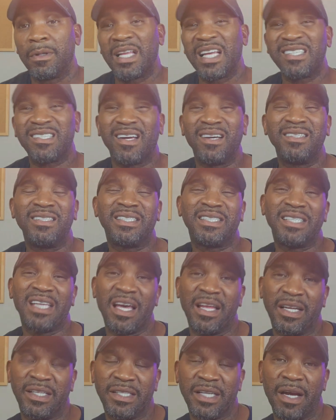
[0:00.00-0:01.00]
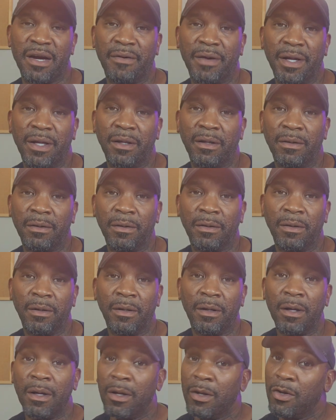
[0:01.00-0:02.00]
that's unsanitary.
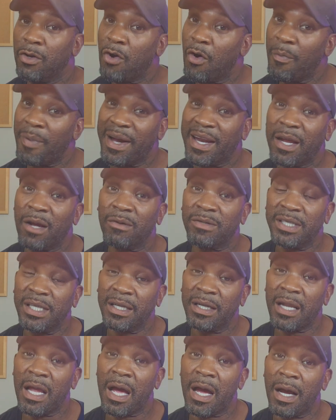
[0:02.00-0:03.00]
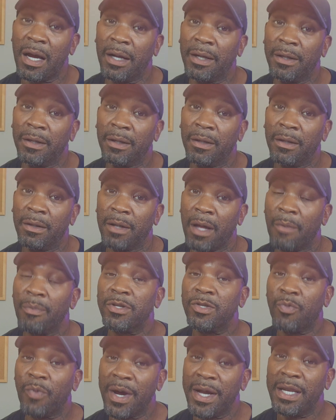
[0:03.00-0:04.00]
Nobody else in line that
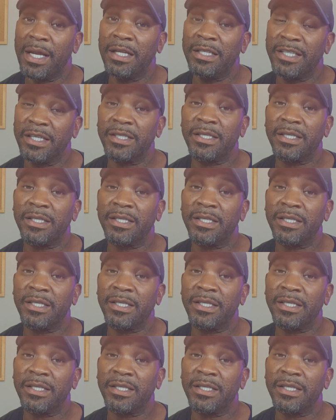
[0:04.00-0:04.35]
was waiting,